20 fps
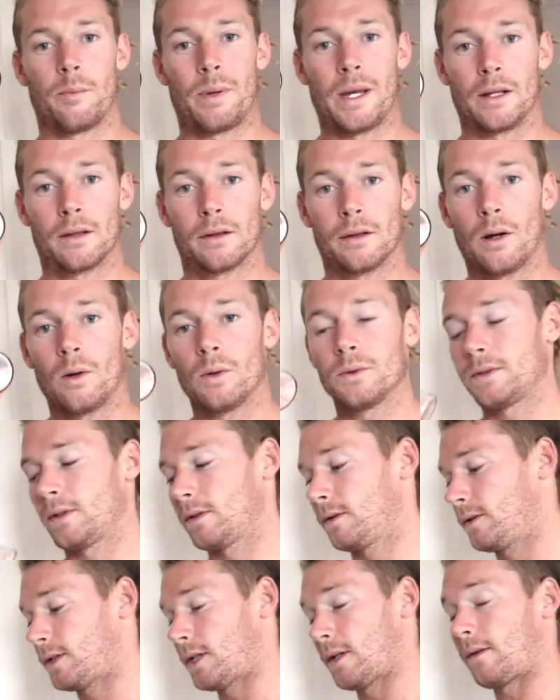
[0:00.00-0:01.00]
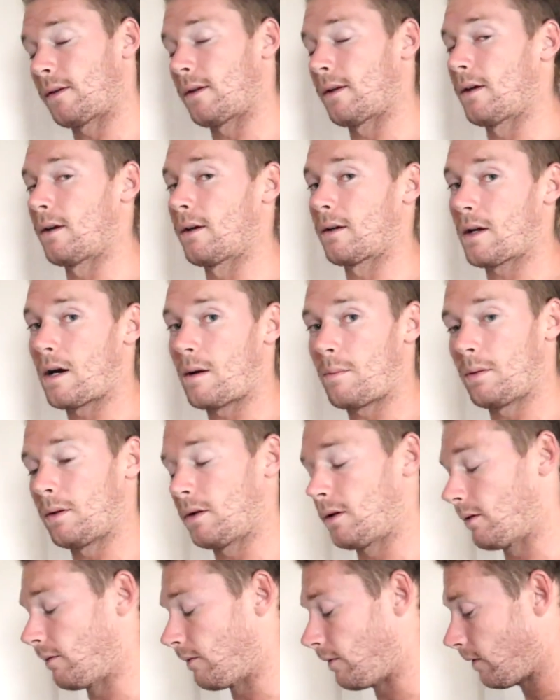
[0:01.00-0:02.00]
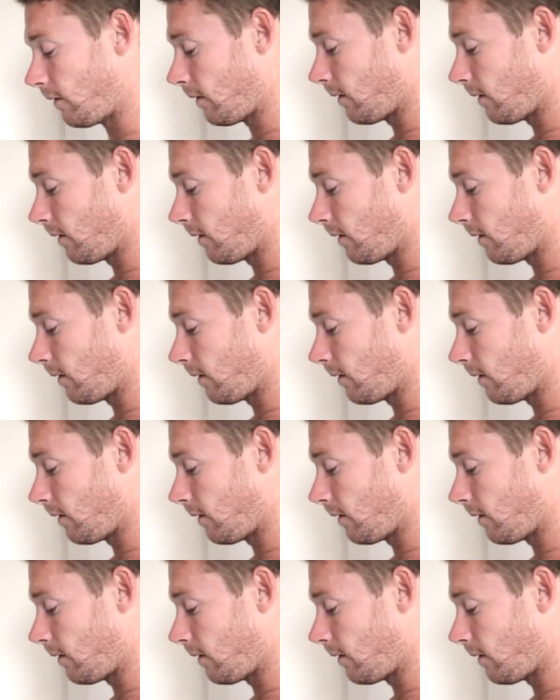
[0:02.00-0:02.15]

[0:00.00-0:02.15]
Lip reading: pink salt, just a couple of